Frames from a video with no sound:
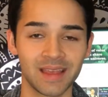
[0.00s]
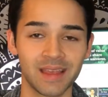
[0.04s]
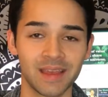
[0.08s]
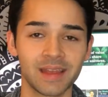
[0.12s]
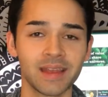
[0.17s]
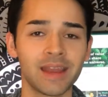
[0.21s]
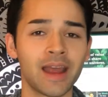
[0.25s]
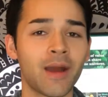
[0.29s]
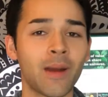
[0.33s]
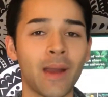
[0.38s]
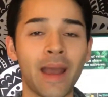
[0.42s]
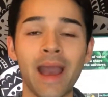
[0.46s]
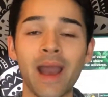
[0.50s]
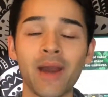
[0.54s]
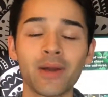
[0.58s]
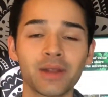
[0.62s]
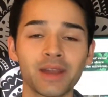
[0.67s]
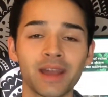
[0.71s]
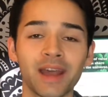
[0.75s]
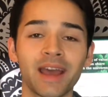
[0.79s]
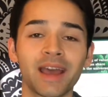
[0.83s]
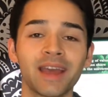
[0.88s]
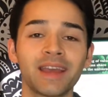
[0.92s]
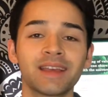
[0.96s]
Now, how
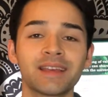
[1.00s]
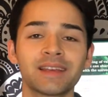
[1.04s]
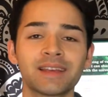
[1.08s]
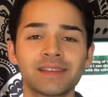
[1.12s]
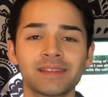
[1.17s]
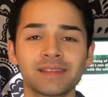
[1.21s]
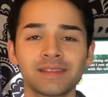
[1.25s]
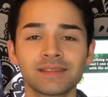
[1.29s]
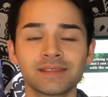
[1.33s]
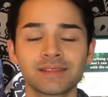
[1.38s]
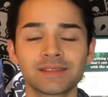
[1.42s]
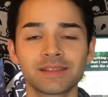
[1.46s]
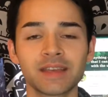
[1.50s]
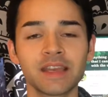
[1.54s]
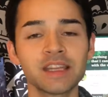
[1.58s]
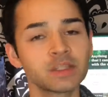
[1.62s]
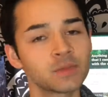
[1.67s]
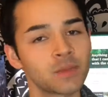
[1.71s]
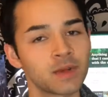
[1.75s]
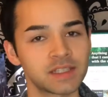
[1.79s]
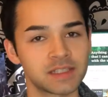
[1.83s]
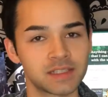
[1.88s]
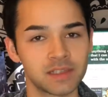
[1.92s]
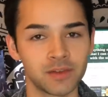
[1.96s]
did I teach
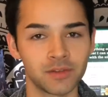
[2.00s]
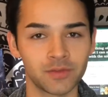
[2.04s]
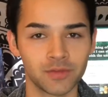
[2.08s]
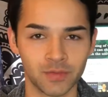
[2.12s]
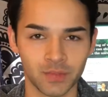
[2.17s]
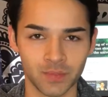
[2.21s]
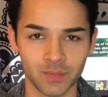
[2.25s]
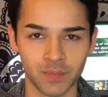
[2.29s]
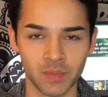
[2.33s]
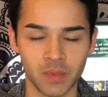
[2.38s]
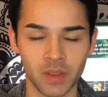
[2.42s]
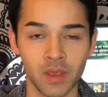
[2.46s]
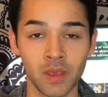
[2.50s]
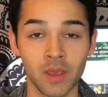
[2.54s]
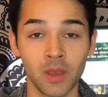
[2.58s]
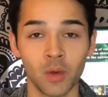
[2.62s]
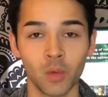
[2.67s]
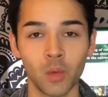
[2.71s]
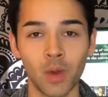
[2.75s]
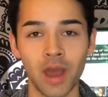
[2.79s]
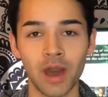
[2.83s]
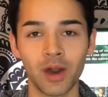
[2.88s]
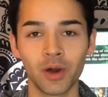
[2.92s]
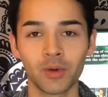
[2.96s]
myself?
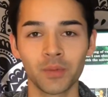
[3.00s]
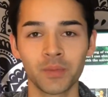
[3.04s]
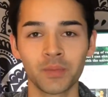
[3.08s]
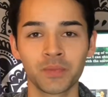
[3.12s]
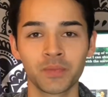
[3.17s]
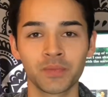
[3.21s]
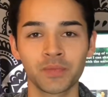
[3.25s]
Well,